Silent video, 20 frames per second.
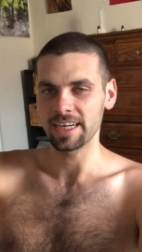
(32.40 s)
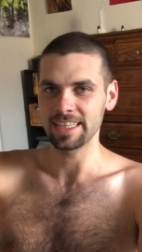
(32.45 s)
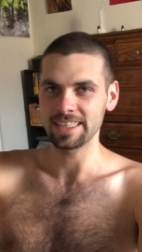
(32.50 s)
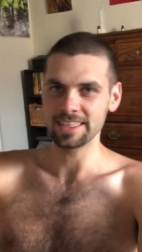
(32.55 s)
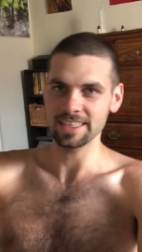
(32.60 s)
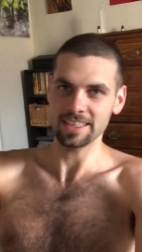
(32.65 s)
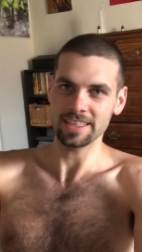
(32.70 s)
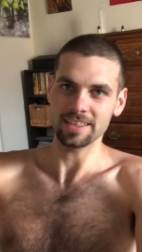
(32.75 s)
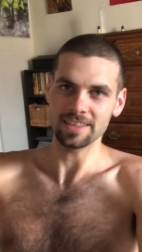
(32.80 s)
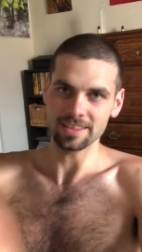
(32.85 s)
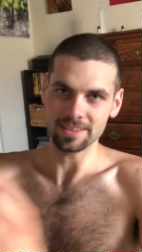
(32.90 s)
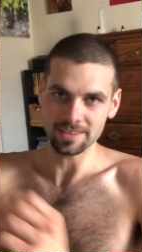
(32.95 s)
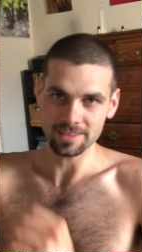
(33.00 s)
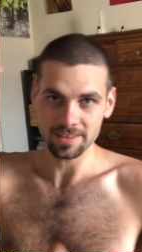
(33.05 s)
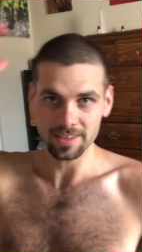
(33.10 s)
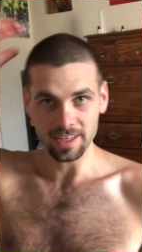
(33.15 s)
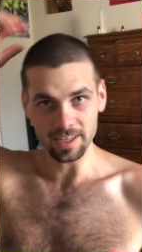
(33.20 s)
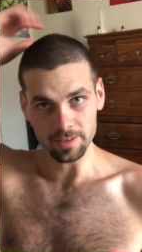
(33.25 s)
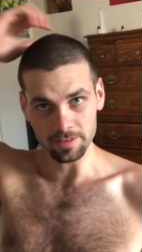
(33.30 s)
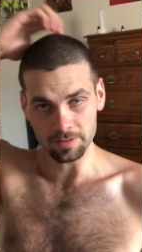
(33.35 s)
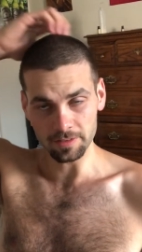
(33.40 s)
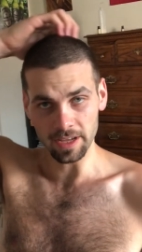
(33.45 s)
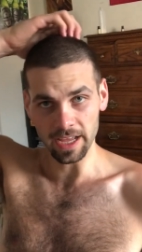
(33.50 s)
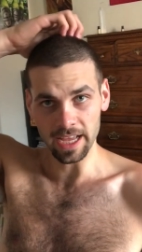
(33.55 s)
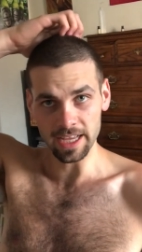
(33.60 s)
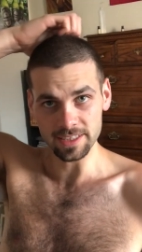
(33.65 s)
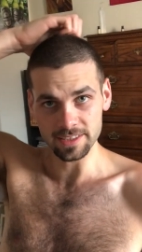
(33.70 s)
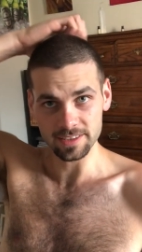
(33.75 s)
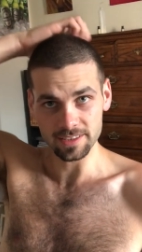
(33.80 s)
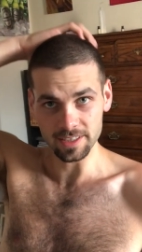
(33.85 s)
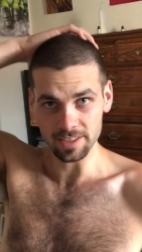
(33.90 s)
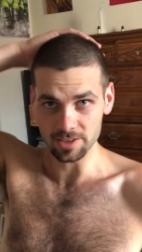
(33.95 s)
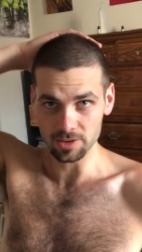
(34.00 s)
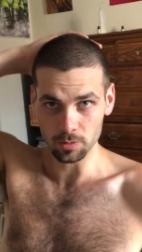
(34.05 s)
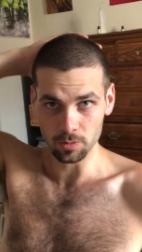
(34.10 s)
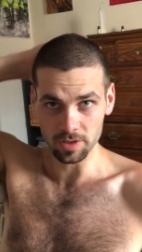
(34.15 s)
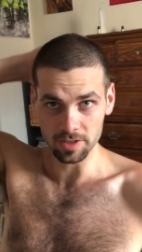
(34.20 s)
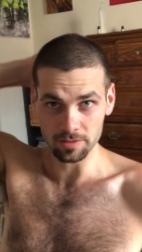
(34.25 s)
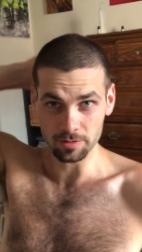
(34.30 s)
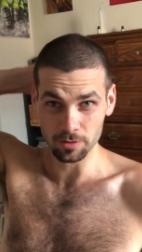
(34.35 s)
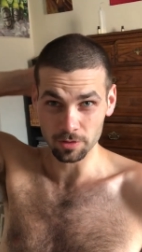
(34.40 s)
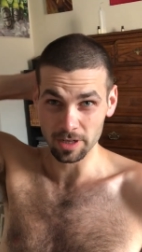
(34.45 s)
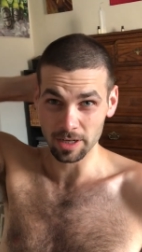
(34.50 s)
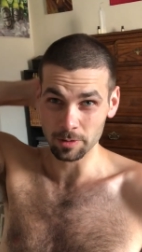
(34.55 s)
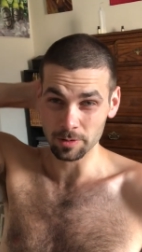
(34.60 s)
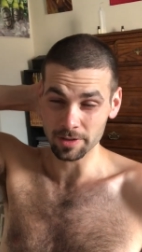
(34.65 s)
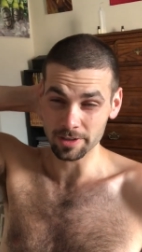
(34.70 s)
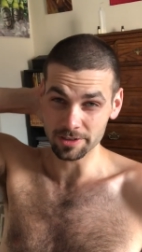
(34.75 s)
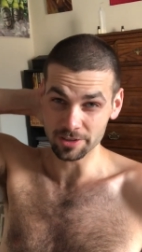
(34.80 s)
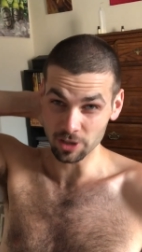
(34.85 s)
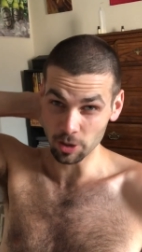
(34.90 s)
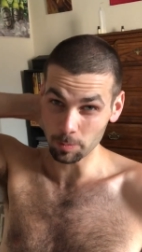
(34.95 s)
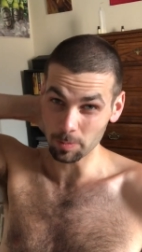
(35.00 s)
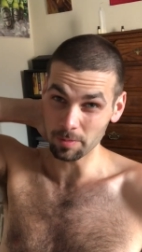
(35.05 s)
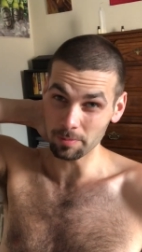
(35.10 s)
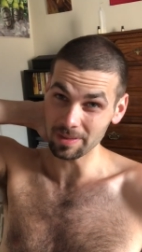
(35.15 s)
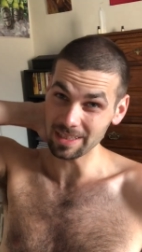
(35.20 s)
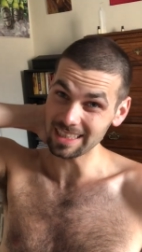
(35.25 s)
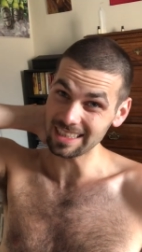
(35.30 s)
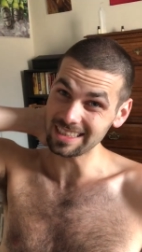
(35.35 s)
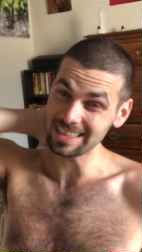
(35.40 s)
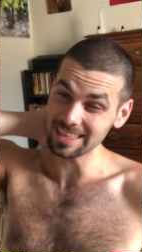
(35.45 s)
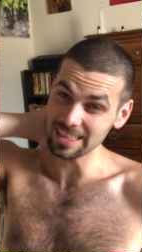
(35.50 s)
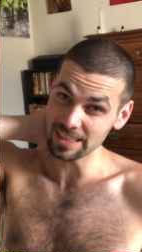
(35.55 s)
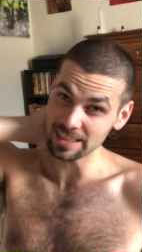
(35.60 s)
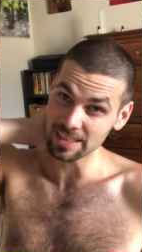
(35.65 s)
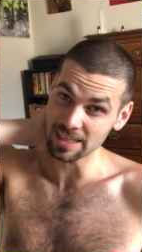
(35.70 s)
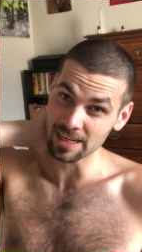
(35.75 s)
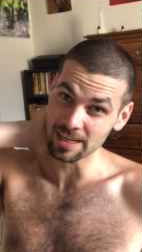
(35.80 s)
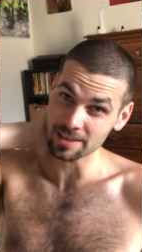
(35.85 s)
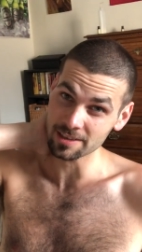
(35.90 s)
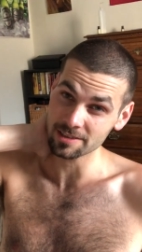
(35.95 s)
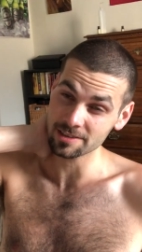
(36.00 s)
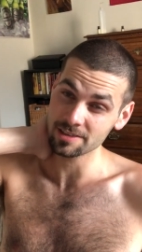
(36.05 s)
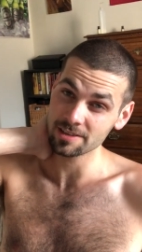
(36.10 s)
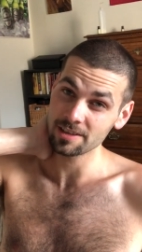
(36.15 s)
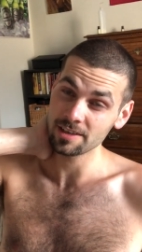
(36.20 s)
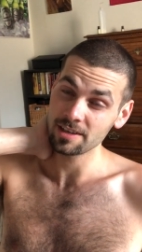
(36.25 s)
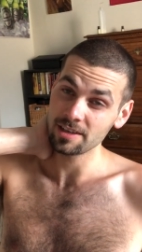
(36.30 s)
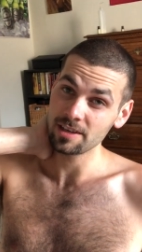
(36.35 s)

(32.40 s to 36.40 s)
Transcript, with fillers: I did a, a fast, a twenty-four hour dopamine detox